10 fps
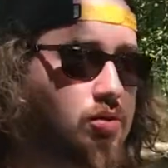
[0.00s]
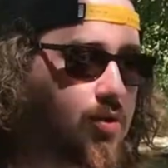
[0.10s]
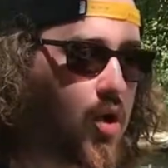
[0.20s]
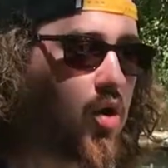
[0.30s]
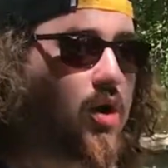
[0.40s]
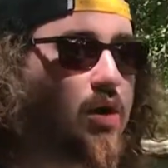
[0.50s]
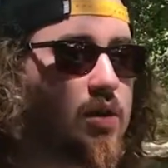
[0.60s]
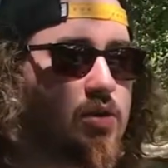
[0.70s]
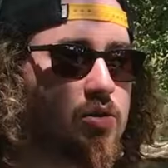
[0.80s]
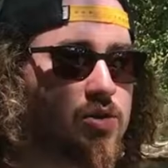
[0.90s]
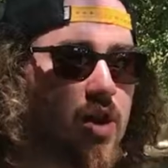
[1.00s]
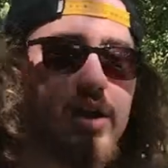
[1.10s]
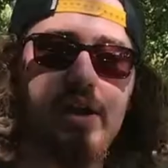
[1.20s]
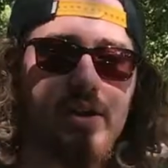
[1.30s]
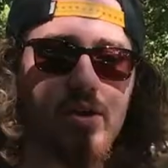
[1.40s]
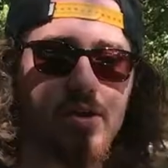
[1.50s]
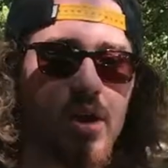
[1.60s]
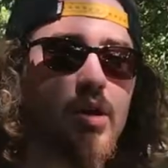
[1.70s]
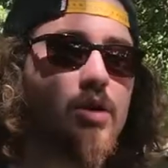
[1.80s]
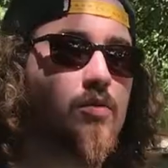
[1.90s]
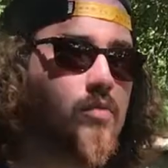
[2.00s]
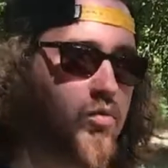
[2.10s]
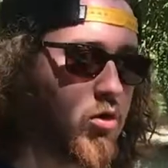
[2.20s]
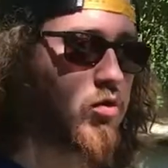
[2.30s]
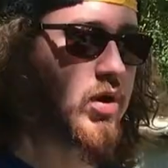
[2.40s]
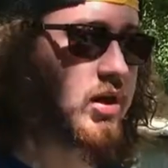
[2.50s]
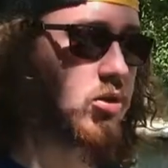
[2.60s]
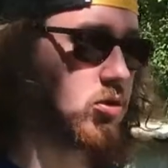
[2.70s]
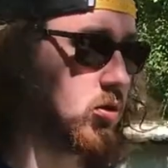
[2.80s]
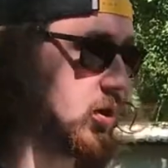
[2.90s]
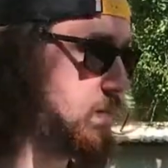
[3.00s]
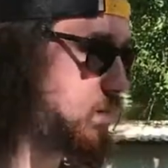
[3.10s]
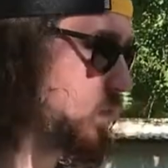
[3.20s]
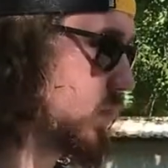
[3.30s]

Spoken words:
throwing and you start hitting your target more regularly,